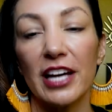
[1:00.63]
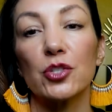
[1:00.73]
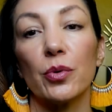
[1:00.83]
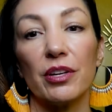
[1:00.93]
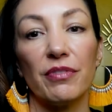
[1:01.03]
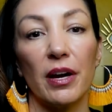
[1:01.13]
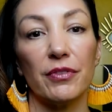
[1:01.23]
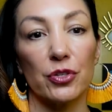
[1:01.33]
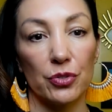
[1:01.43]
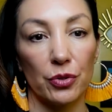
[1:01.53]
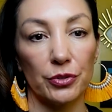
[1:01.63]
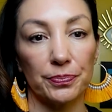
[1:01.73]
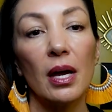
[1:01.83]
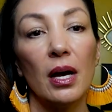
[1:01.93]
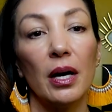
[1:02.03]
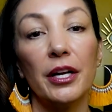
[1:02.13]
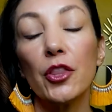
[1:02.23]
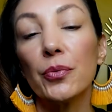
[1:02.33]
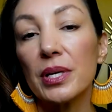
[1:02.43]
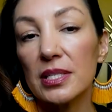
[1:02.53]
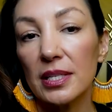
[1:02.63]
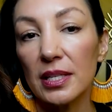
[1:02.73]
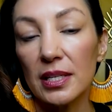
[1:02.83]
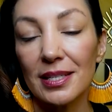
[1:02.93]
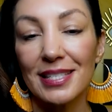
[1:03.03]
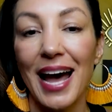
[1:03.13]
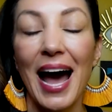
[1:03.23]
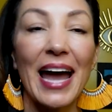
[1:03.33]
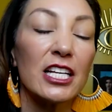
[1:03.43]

at 25 years old. Another reason is high